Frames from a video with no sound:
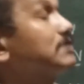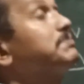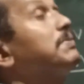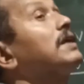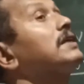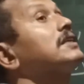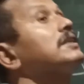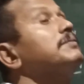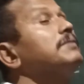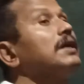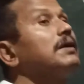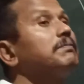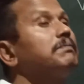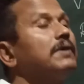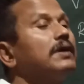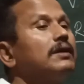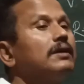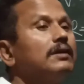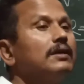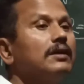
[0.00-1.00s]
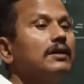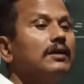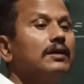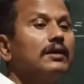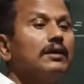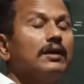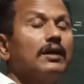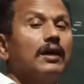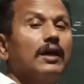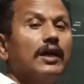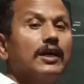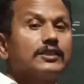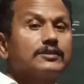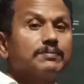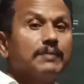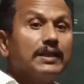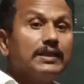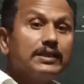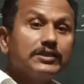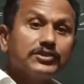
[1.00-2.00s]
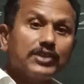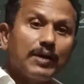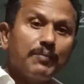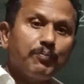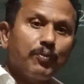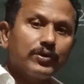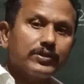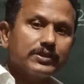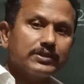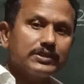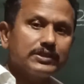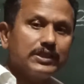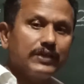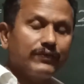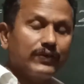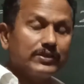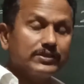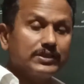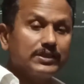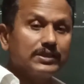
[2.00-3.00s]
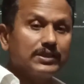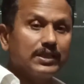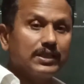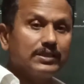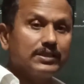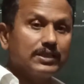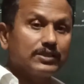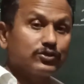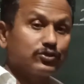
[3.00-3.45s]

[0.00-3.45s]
But remember, as many times potential difference increases,